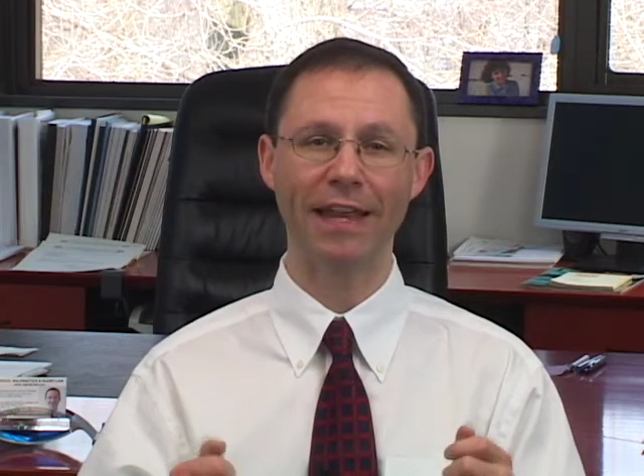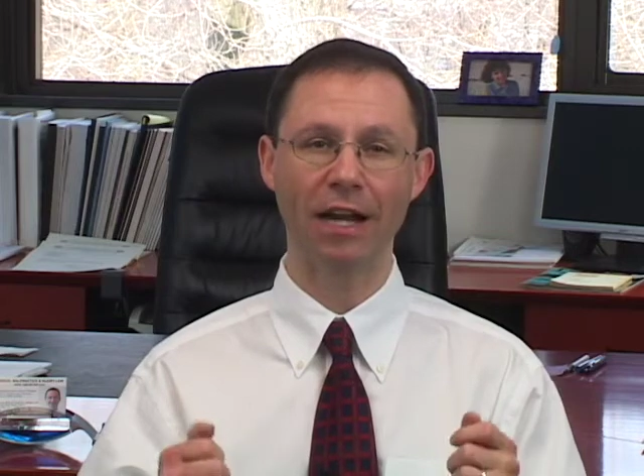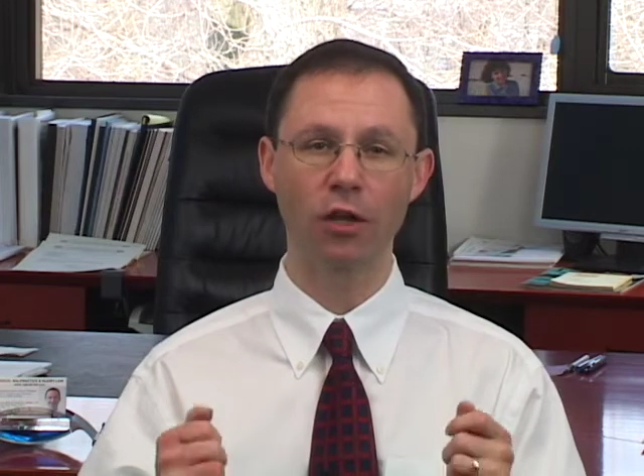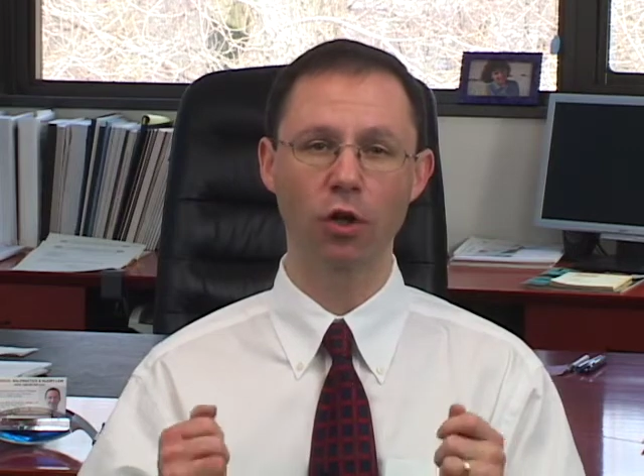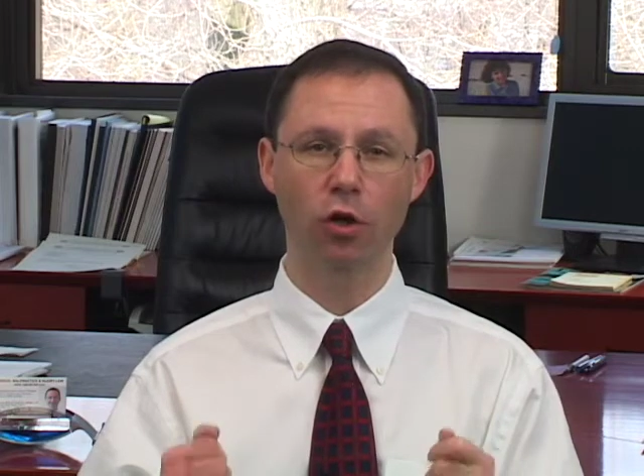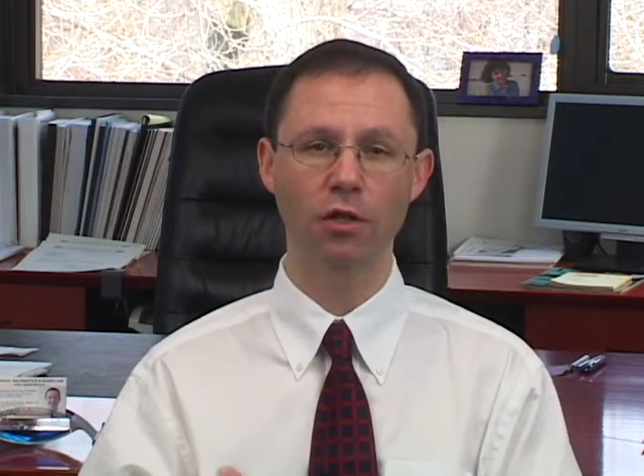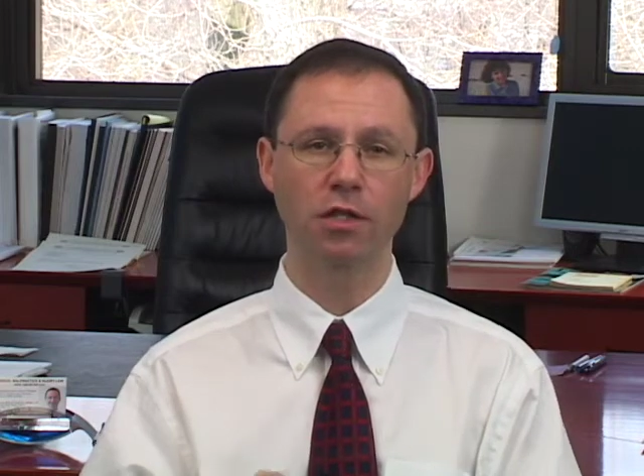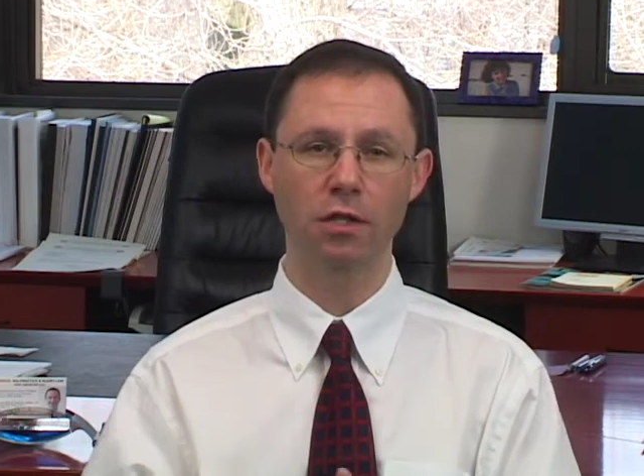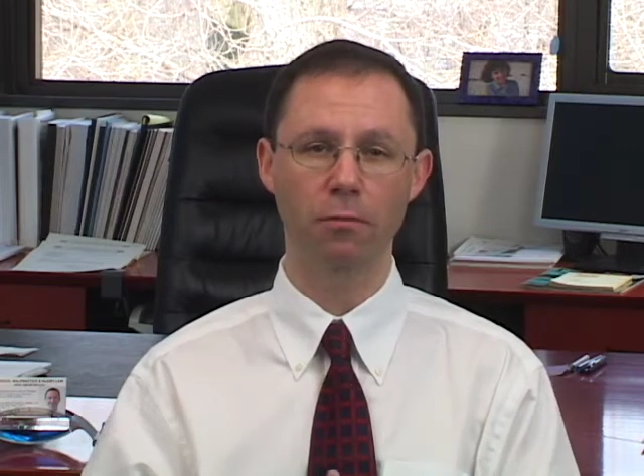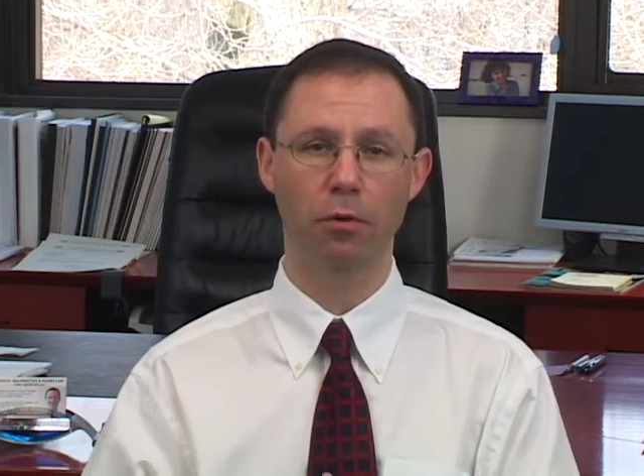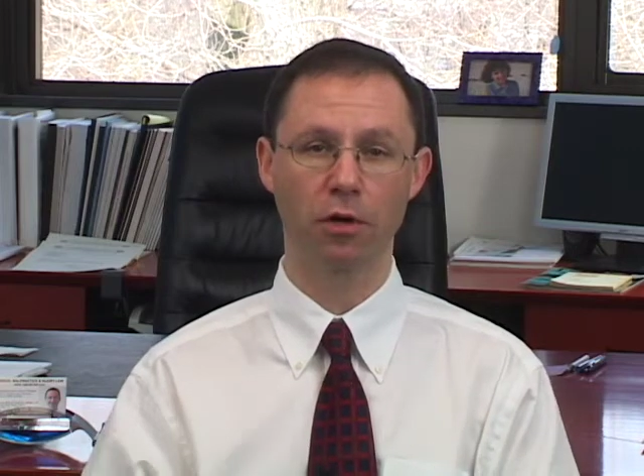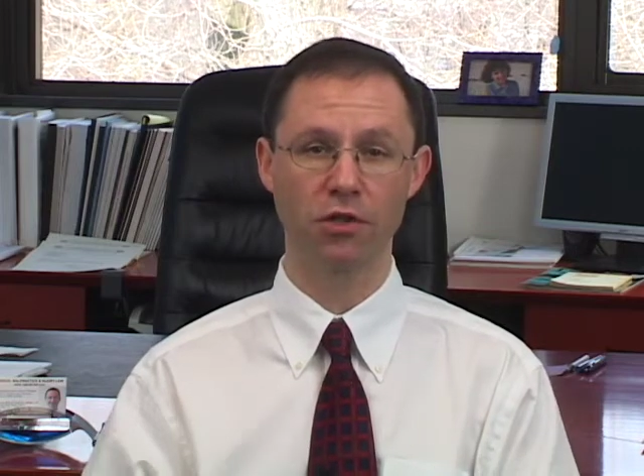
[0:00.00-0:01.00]
that alerts
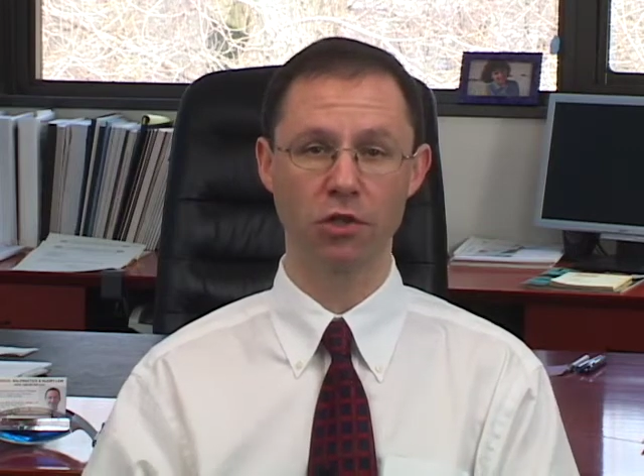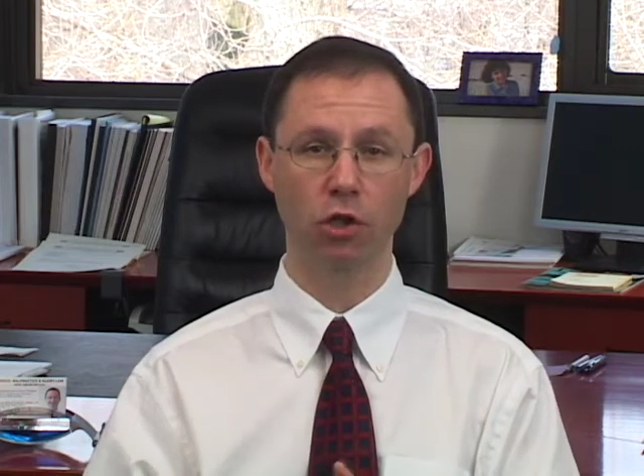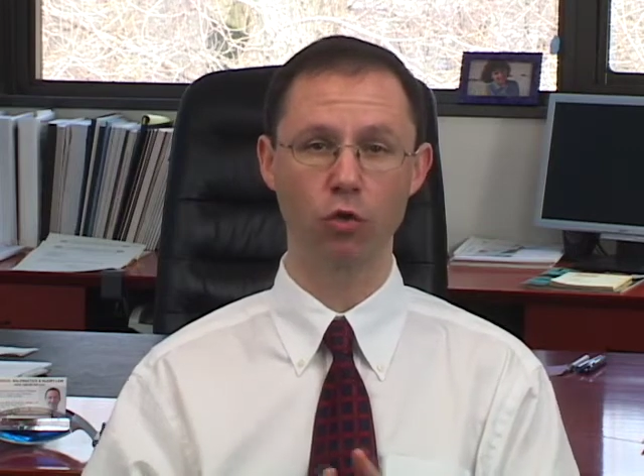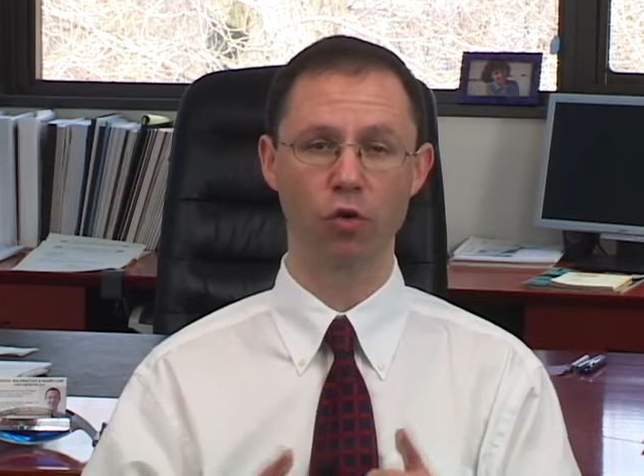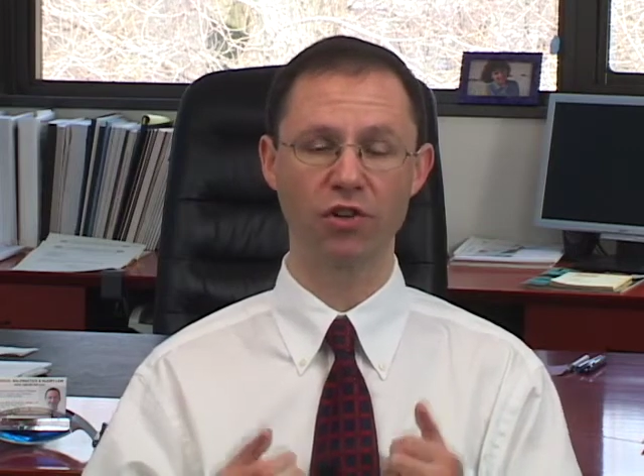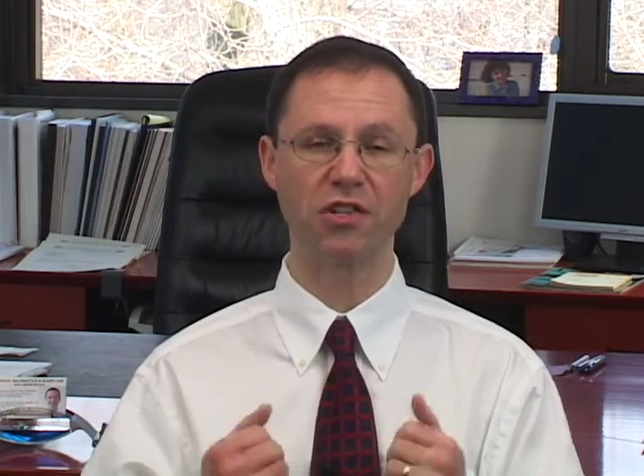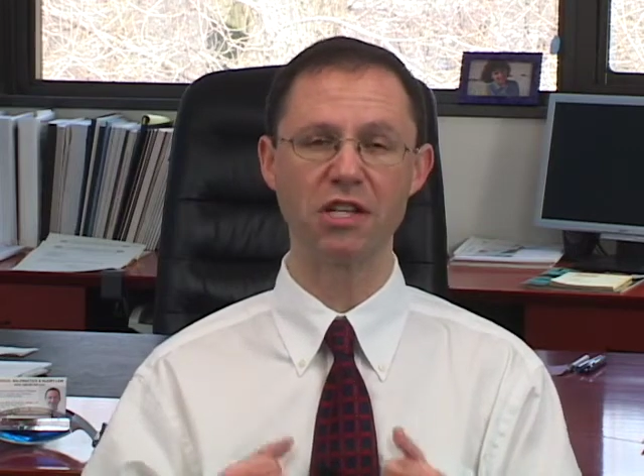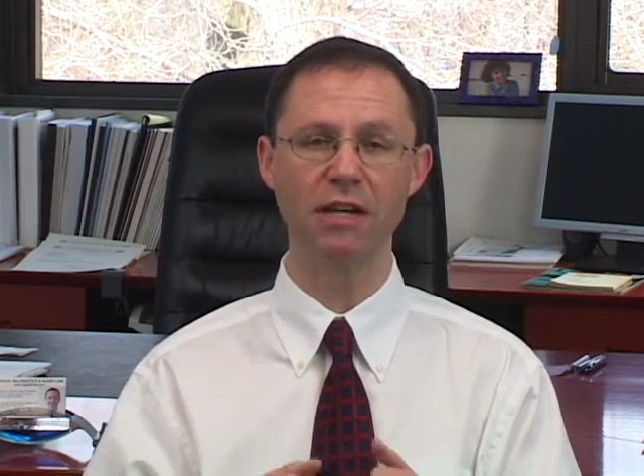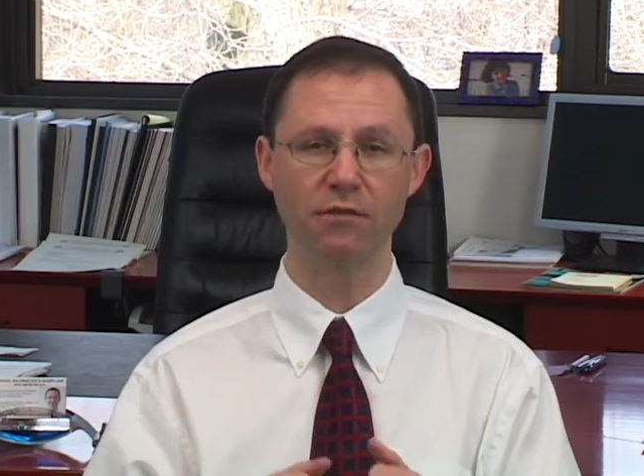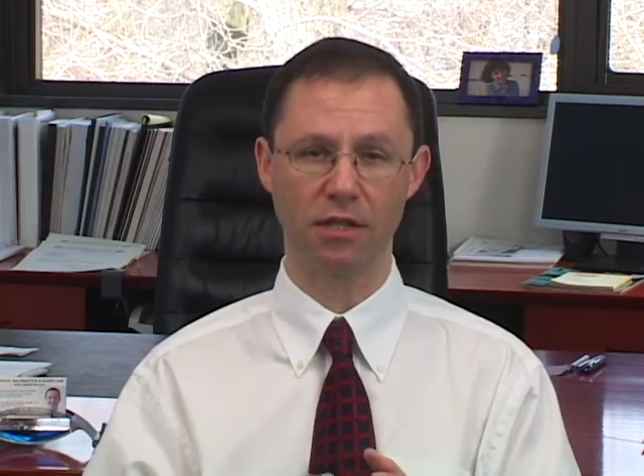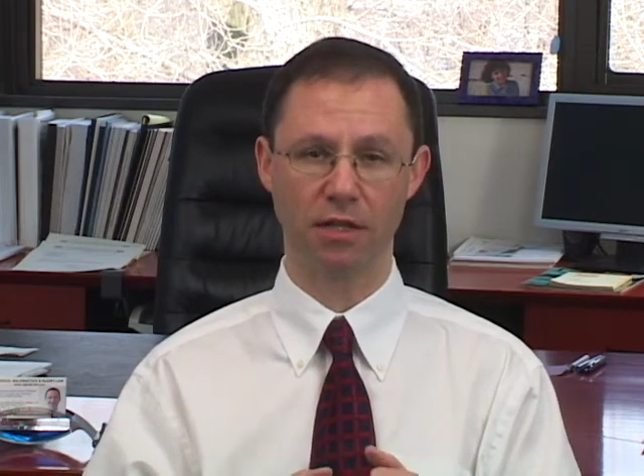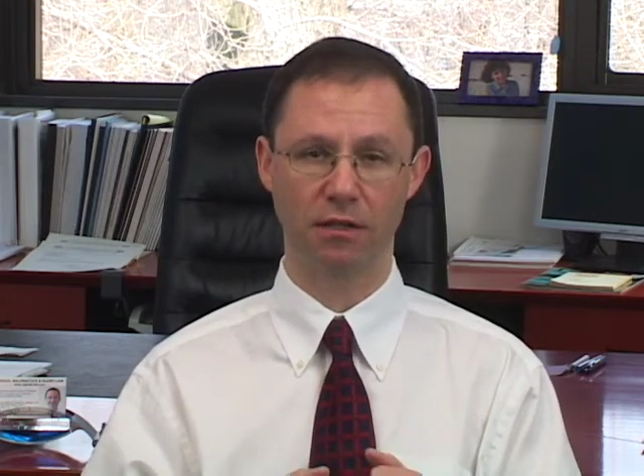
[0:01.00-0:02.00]
the person who
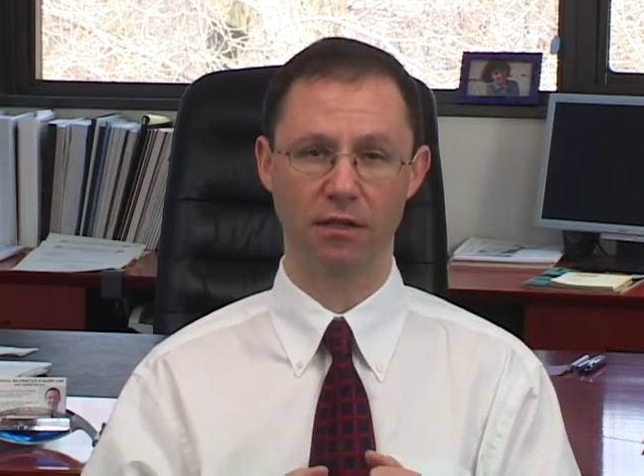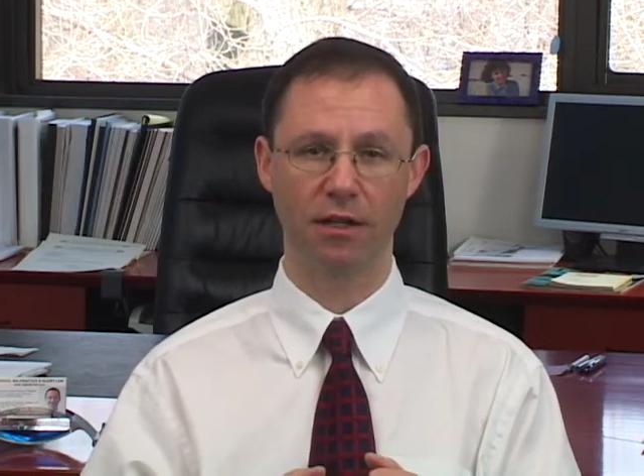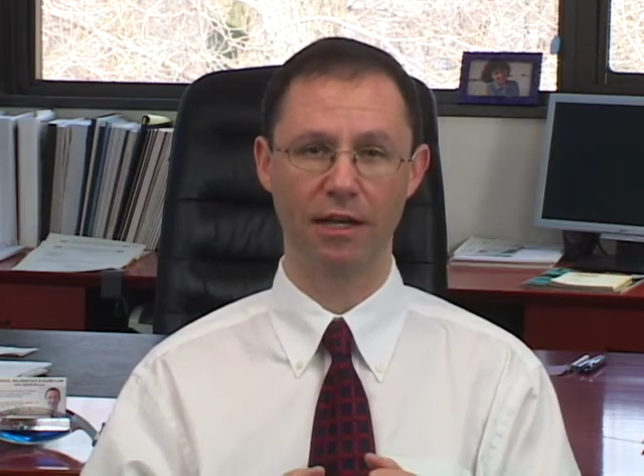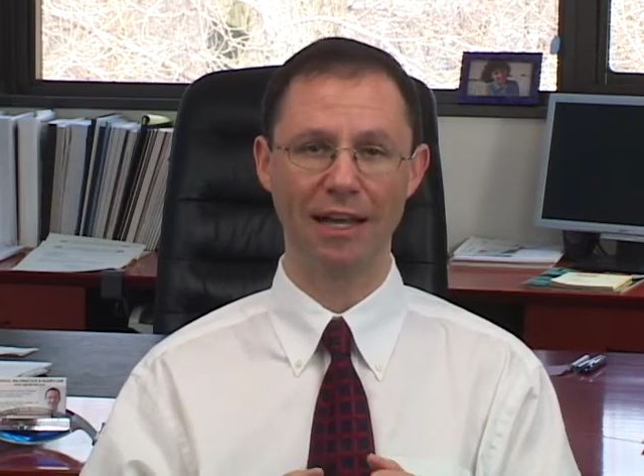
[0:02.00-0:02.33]
receives it